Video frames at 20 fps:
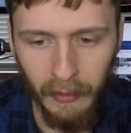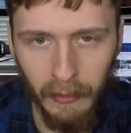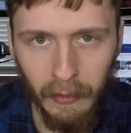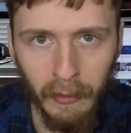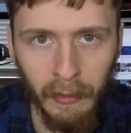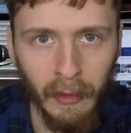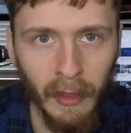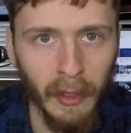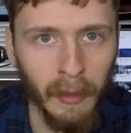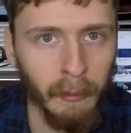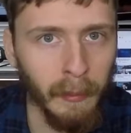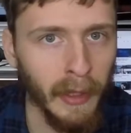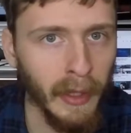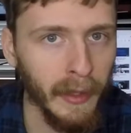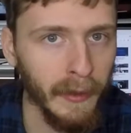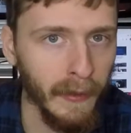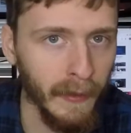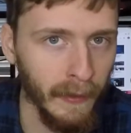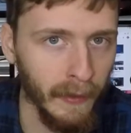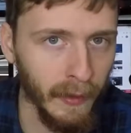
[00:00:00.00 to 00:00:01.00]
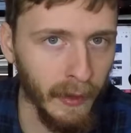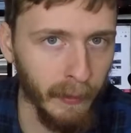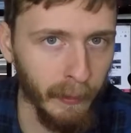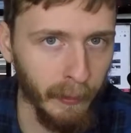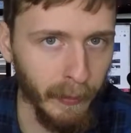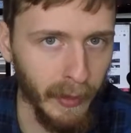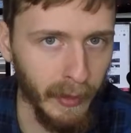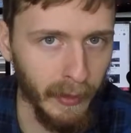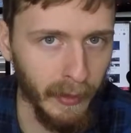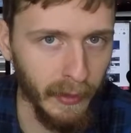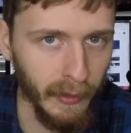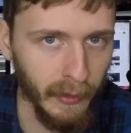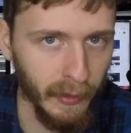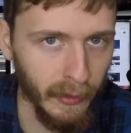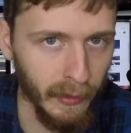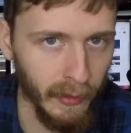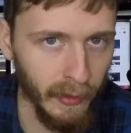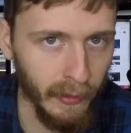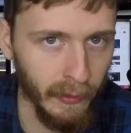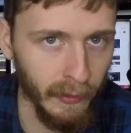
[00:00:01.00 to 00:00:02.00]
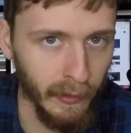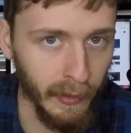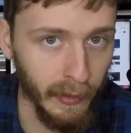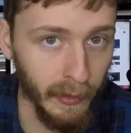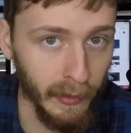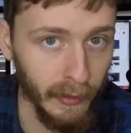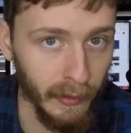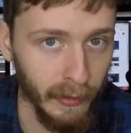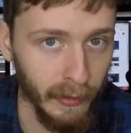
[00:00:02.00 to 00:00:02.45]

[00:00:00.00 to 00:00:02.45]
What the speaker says: or I bought something, so,